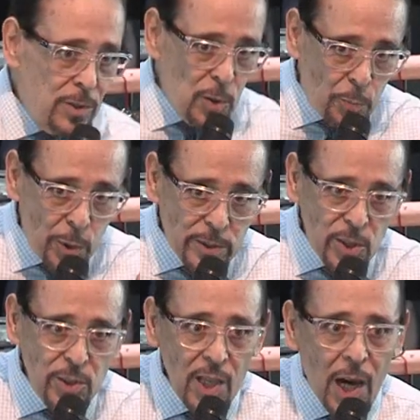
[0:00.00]
to
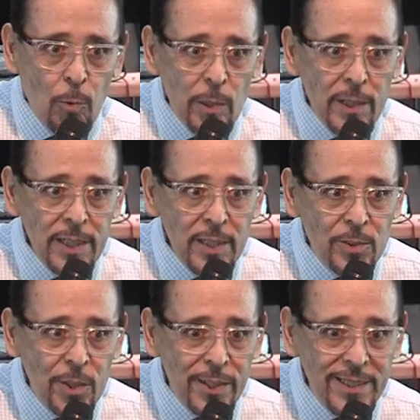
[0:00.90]
purchase our
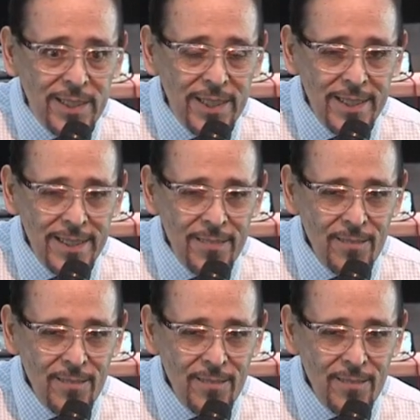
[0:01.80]
eternity.